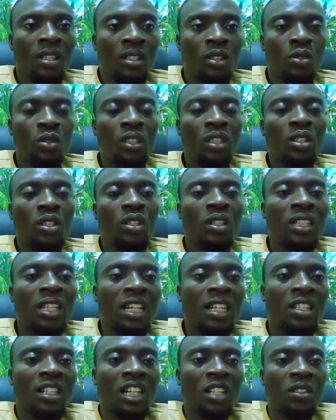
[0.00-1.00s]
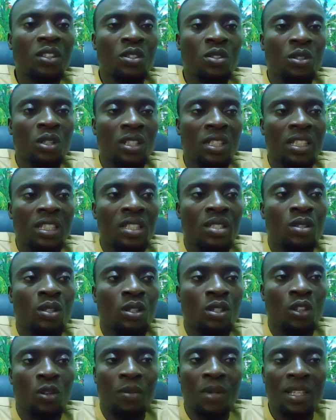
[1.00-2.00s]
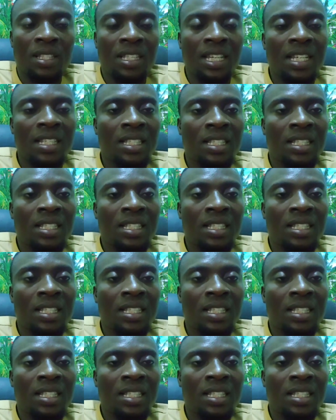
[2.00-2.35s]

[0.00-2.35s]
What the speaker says: during your undergraduate studies or your master's